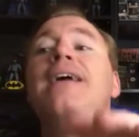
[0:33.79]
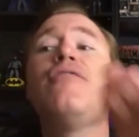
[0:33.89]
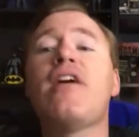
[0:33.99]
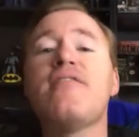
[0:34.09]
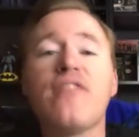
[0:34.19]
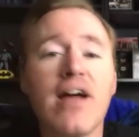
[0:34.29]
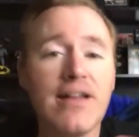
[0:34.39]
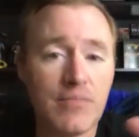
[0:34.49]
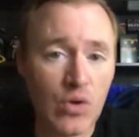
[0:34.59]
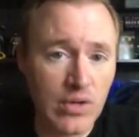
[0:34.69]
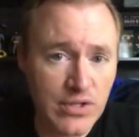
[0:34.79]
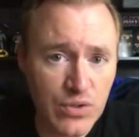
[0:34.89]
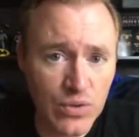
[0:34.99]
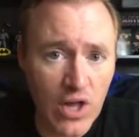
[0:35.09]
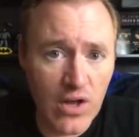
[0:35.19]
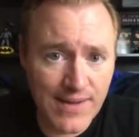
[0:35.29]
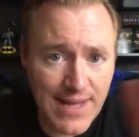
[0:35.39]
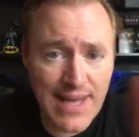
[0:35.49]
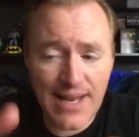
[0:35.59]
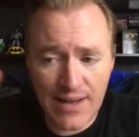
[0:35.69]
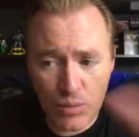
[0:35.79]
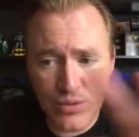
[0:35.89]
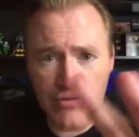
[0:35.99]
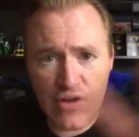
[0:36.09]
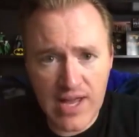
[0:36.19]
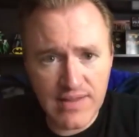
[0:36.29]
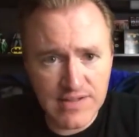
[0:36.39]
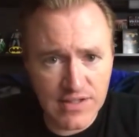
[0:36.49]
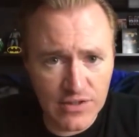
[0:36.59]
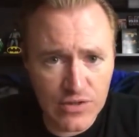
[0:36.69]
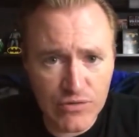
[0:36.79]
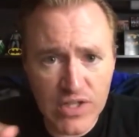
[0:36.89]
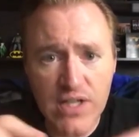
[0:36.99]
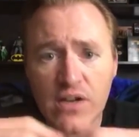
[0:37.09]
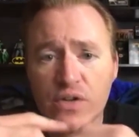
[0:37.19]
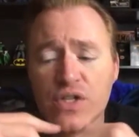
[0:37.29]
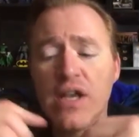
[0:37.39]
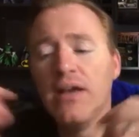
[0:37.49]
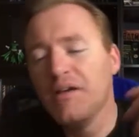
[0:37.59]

If I find I'm going too long in that, I will divide this into two videos,